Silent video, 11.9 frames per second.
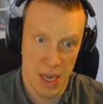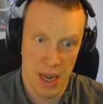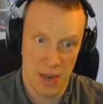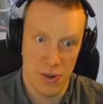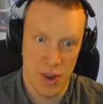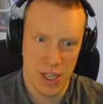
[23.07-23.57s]

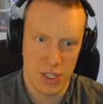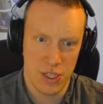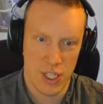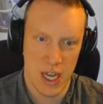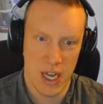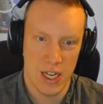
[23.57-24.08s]
I tried to
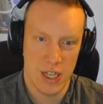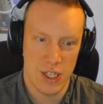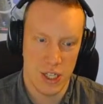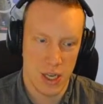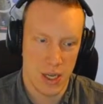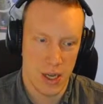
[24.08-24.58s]

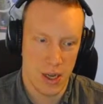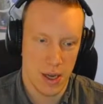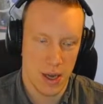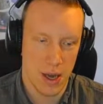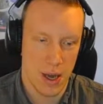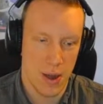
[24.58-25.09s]
challenge
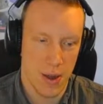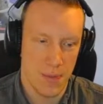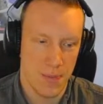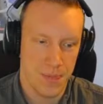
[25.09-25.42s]
the...